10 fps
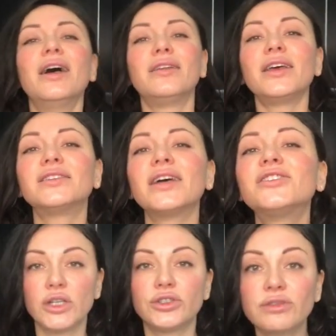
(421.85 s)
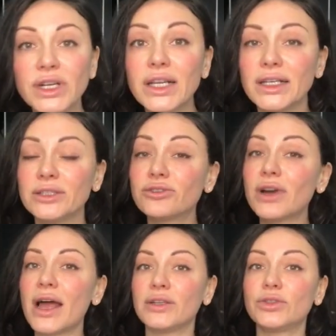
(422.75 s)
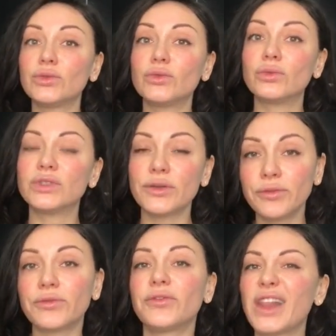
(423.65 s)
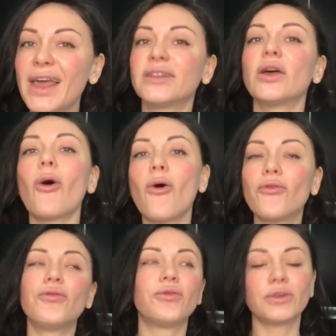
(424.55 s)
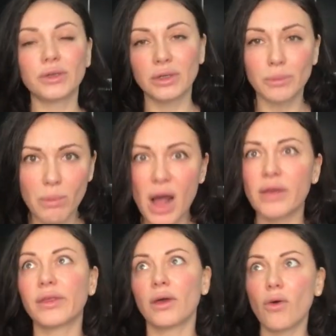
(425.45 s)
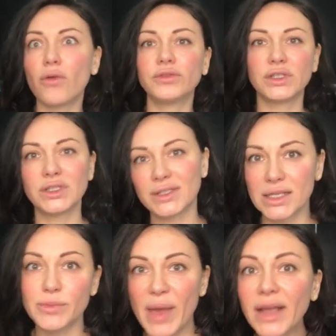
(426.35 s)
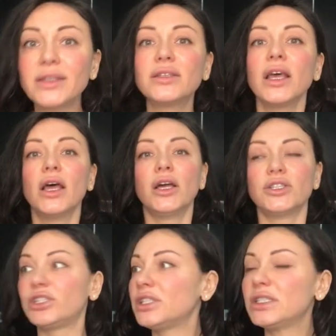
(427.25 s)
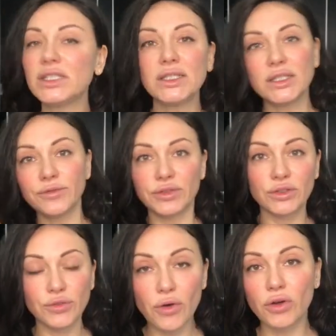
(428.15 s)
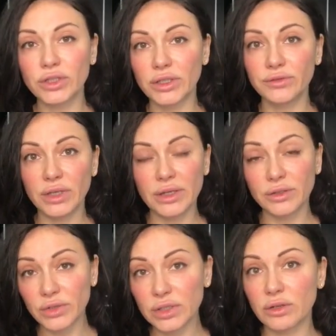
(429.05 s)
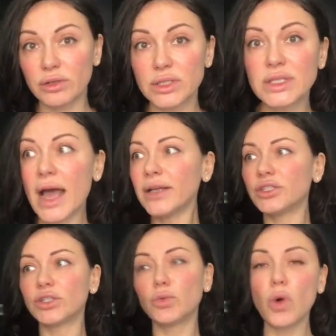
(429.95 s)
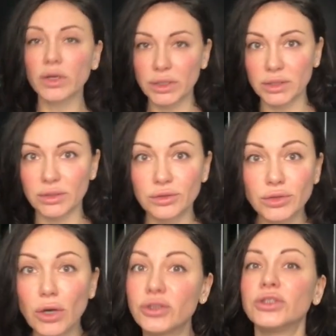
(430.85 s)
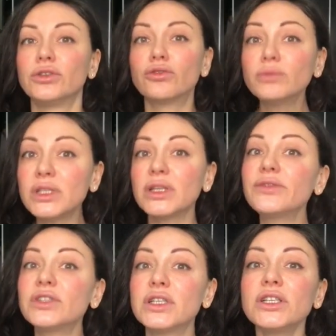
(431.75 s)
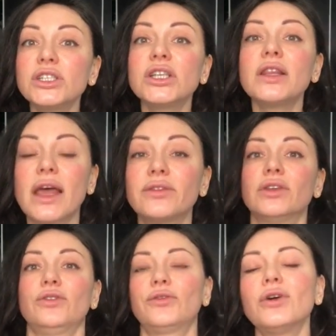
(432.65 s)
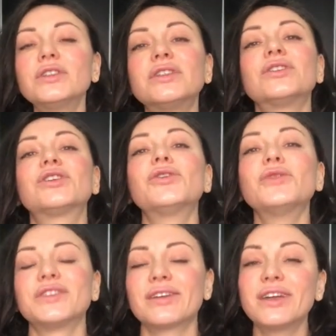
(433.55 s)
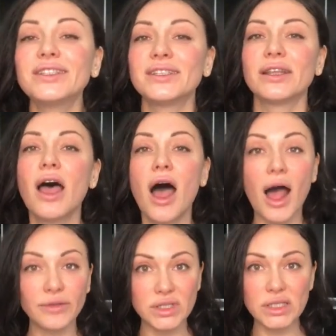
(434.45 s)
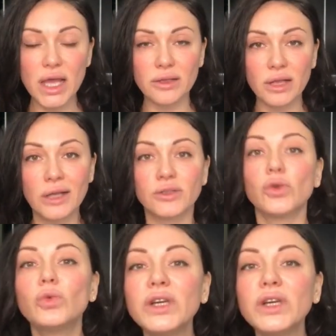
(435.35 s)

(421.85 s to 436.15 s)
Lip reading: like that. She really entered to the flat of mother of this suspected. She did different photo and video inside. She walked in certain rooms and after that she left. And of course she was arrested after that. So